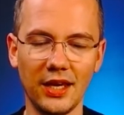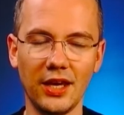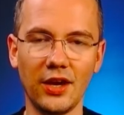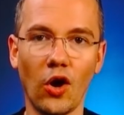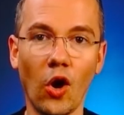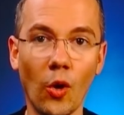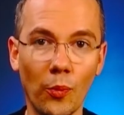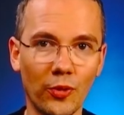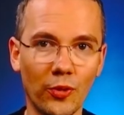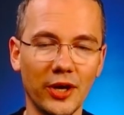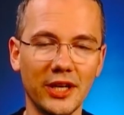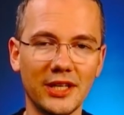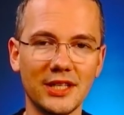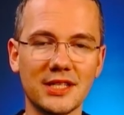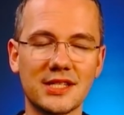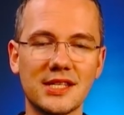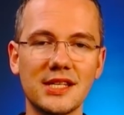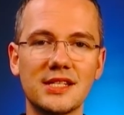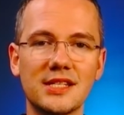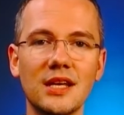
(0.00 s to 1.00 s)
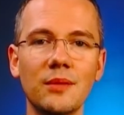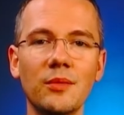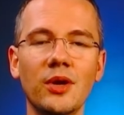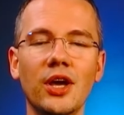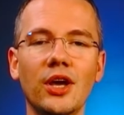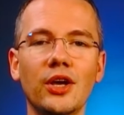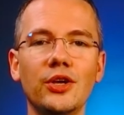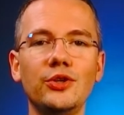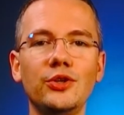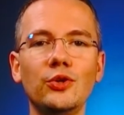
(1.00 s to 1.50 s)
operating system,
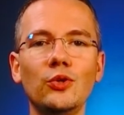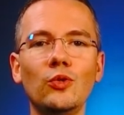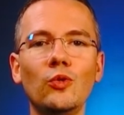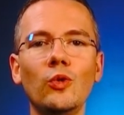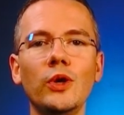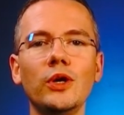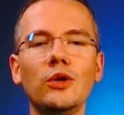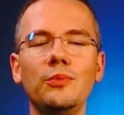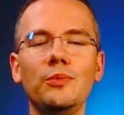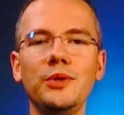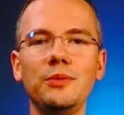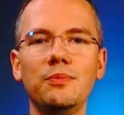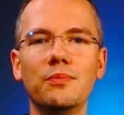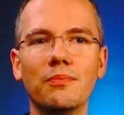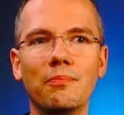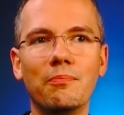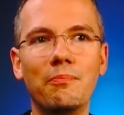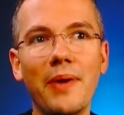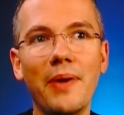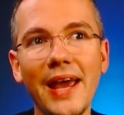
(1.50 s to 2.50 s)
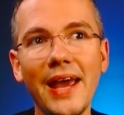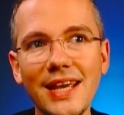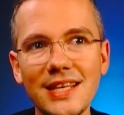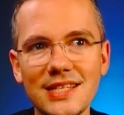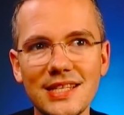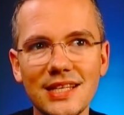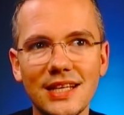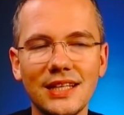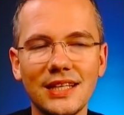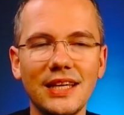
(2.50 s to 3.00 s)
you will be
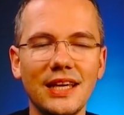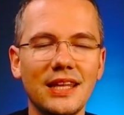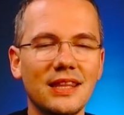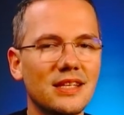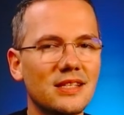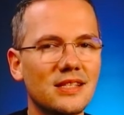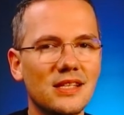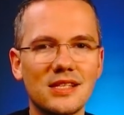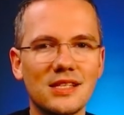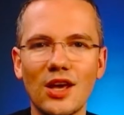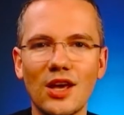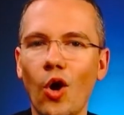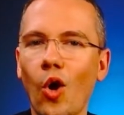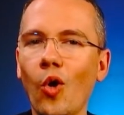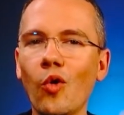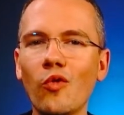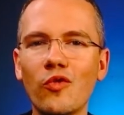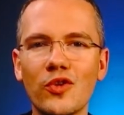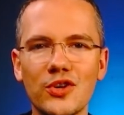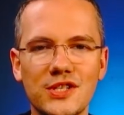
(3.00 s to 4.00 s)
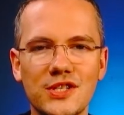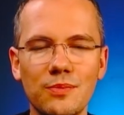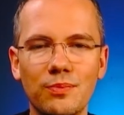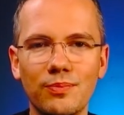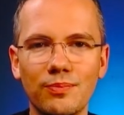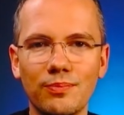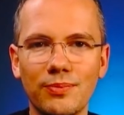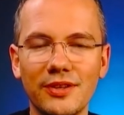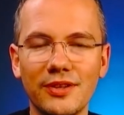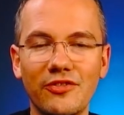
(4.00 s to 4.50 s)
basically, and this is the
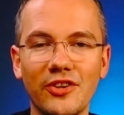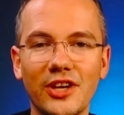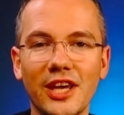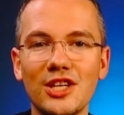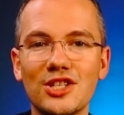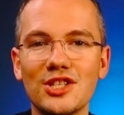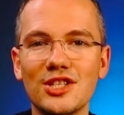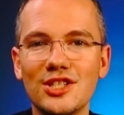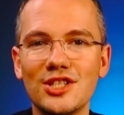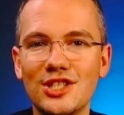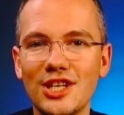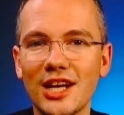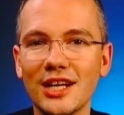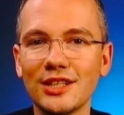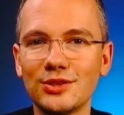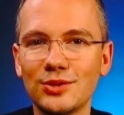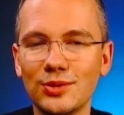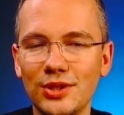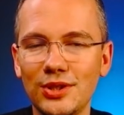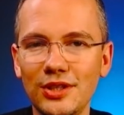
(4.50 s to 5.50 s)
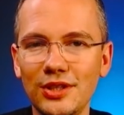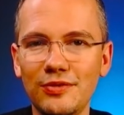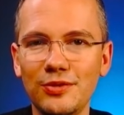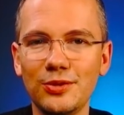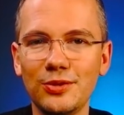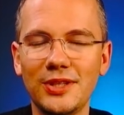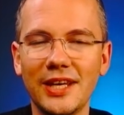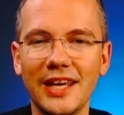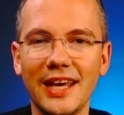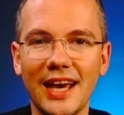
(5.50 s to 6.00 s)
oversimplification just to give
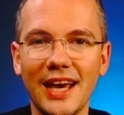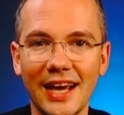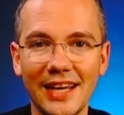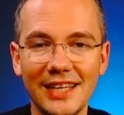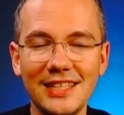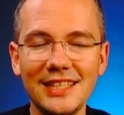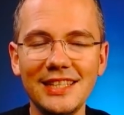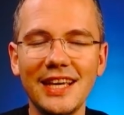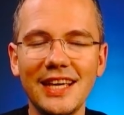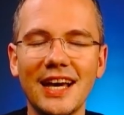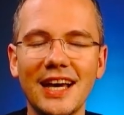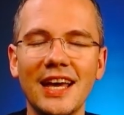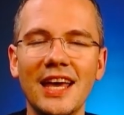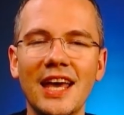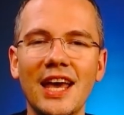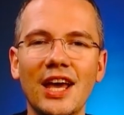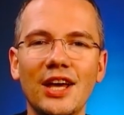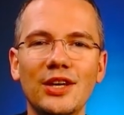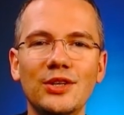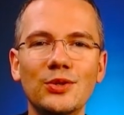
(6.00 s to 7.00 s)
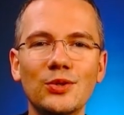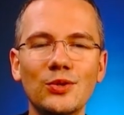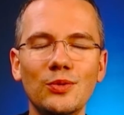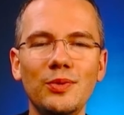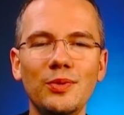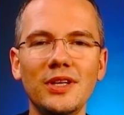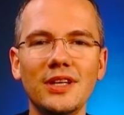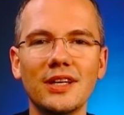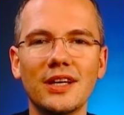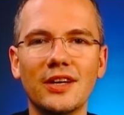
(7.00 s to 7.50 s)
you the idea, you'll
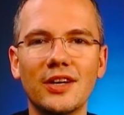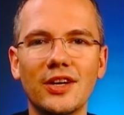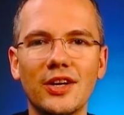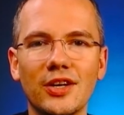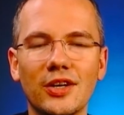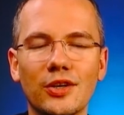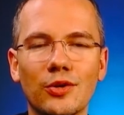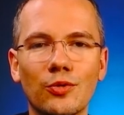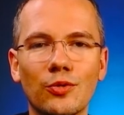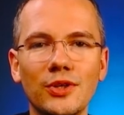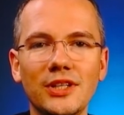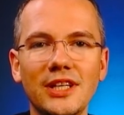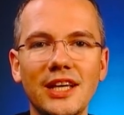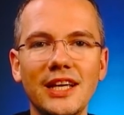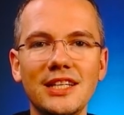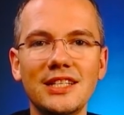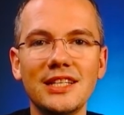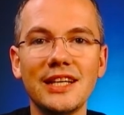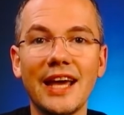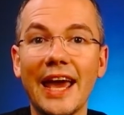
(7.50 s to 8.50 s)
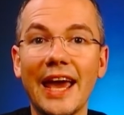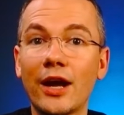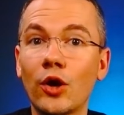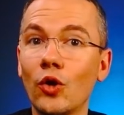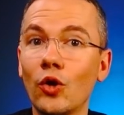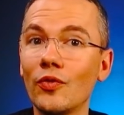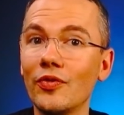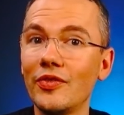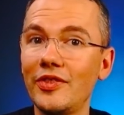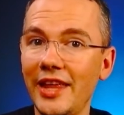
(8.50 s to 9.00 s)
be creating a
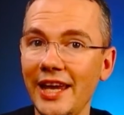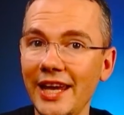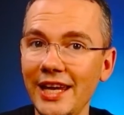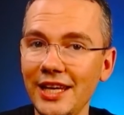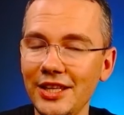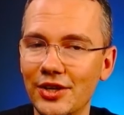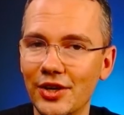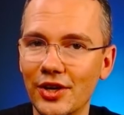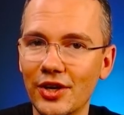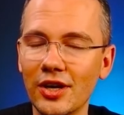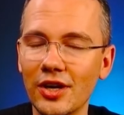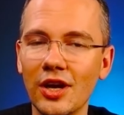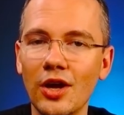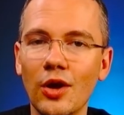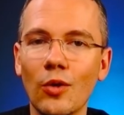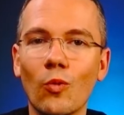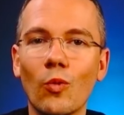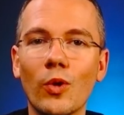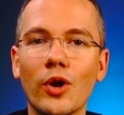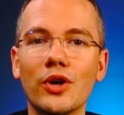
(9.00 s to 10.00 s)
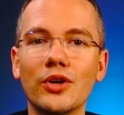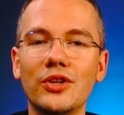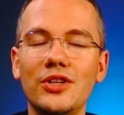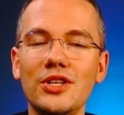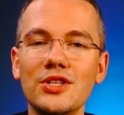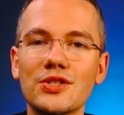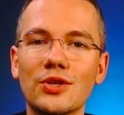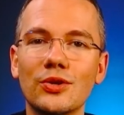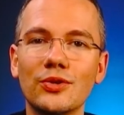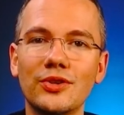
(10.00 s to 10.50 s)
container where
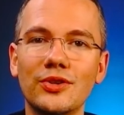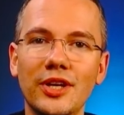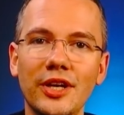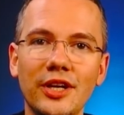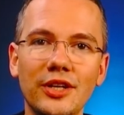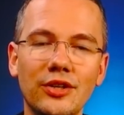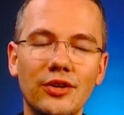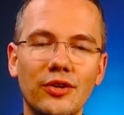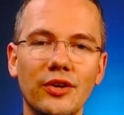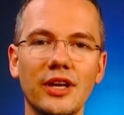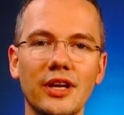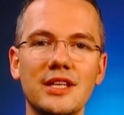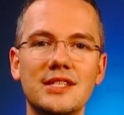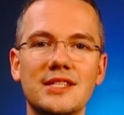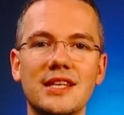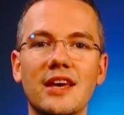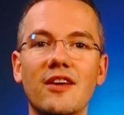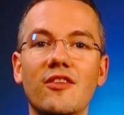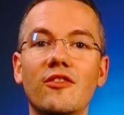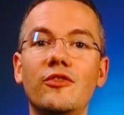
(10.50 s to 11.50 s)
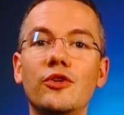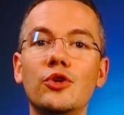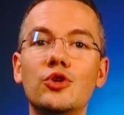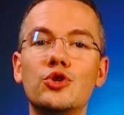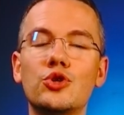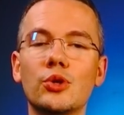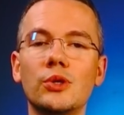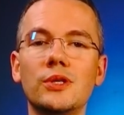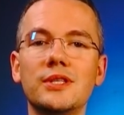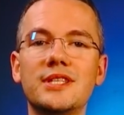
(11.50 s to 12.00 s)
this container is a
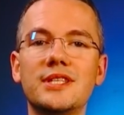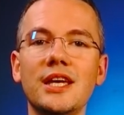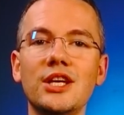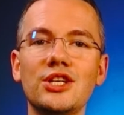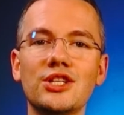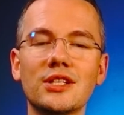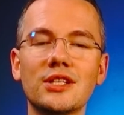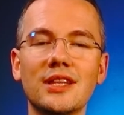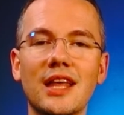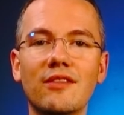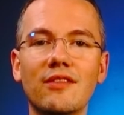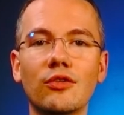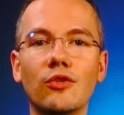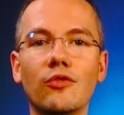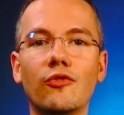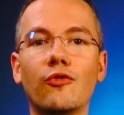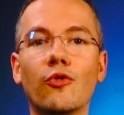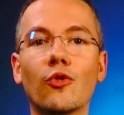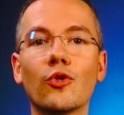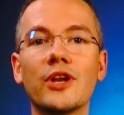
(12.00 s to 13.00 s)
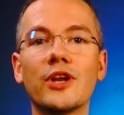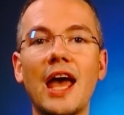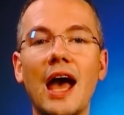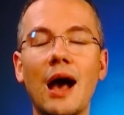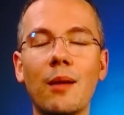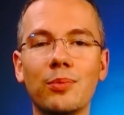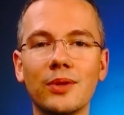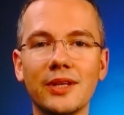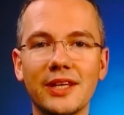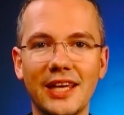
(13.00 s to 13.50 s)
virtualization level for the
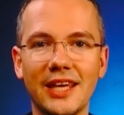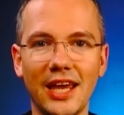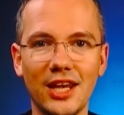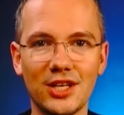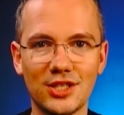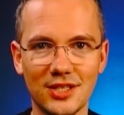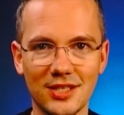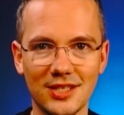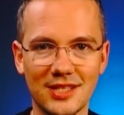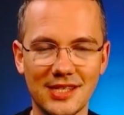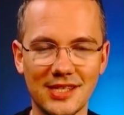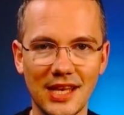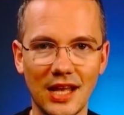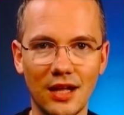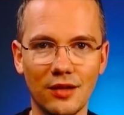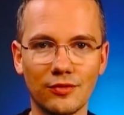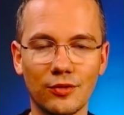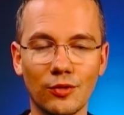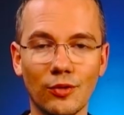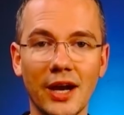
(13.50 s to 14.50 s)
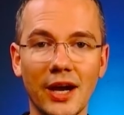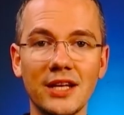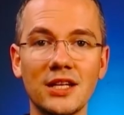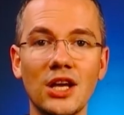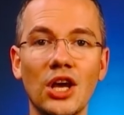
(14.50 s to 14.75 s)
application itself, all right?